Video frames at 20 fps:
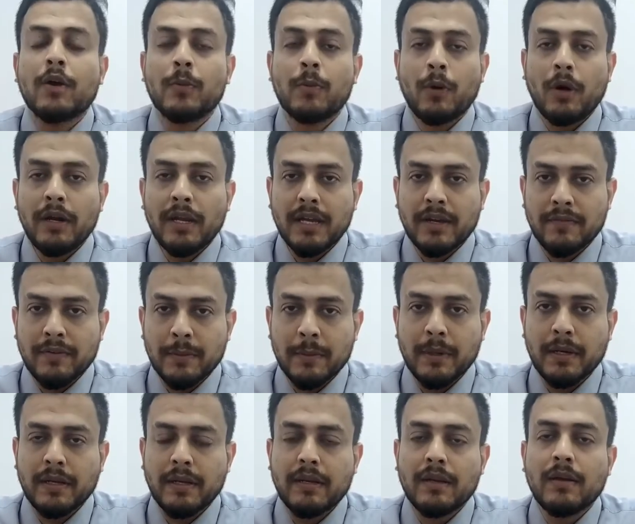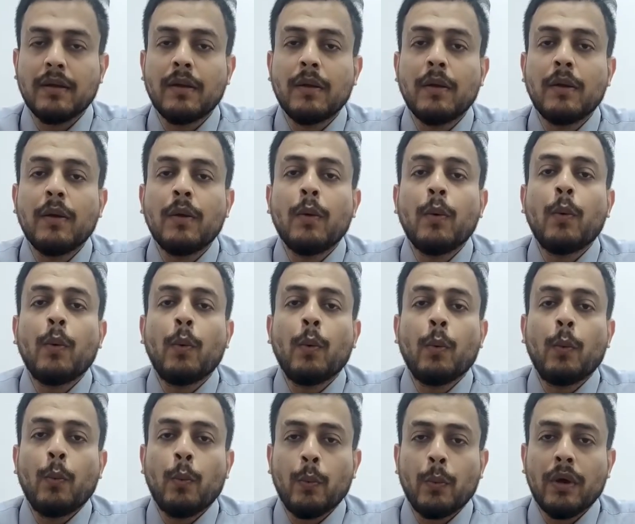Good morning, everybody.
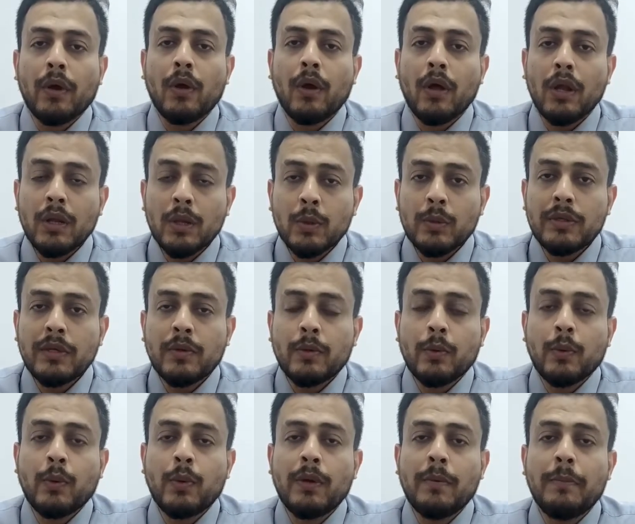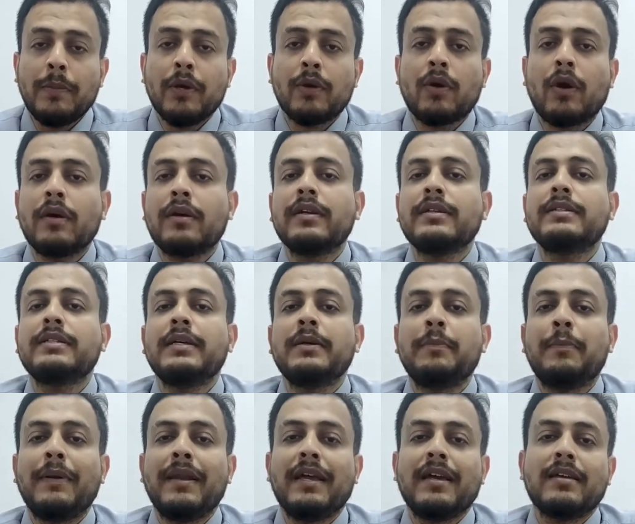We all know the role
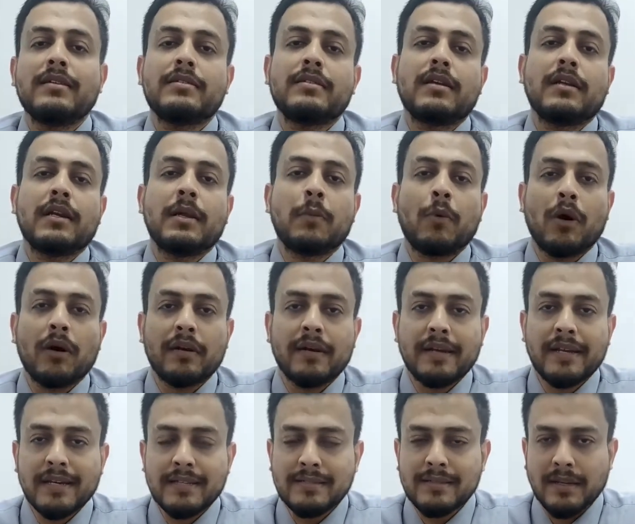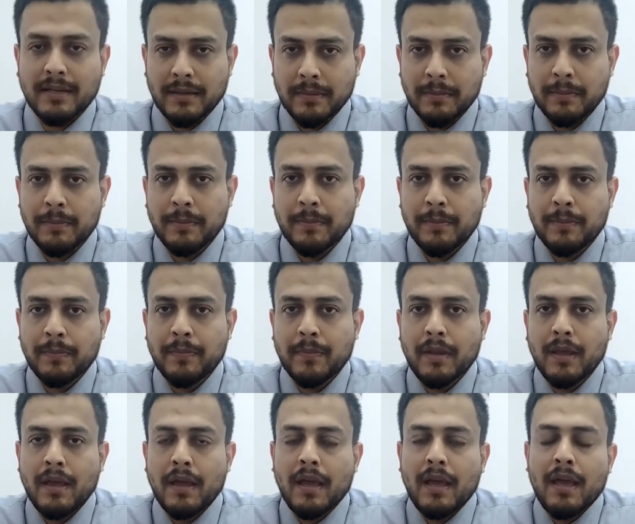bureaucracy plays in a democratic setup.
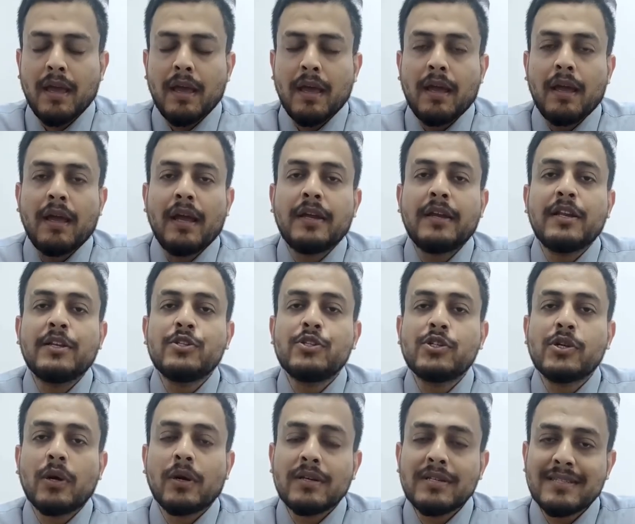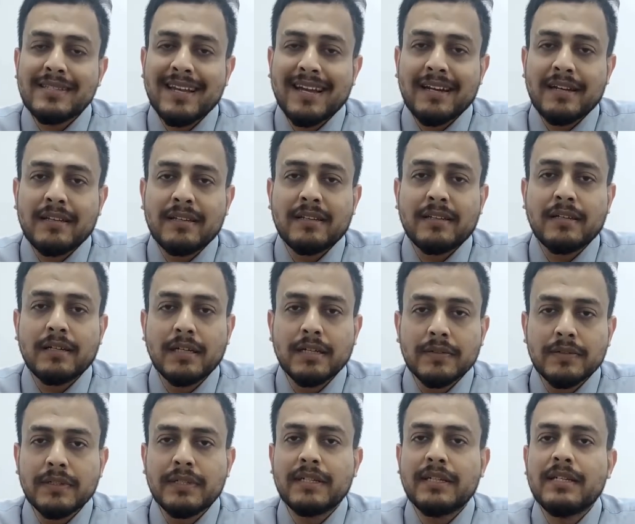It ensures that the
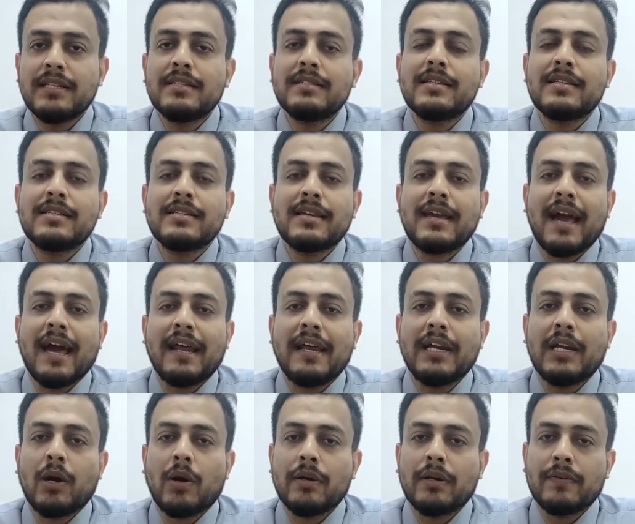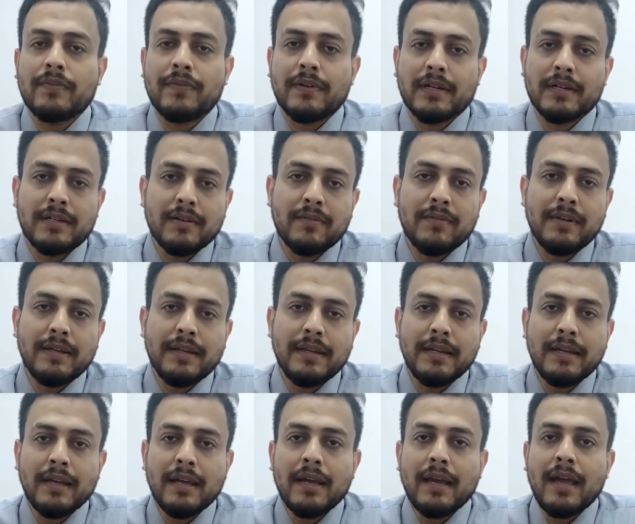governance is carried out effectively
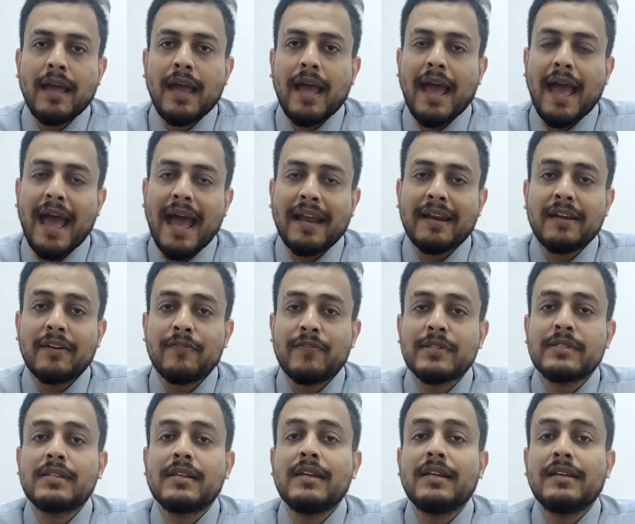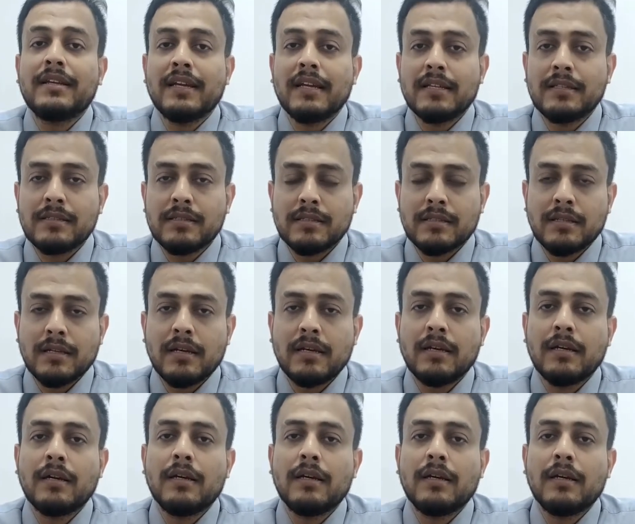and it facilitates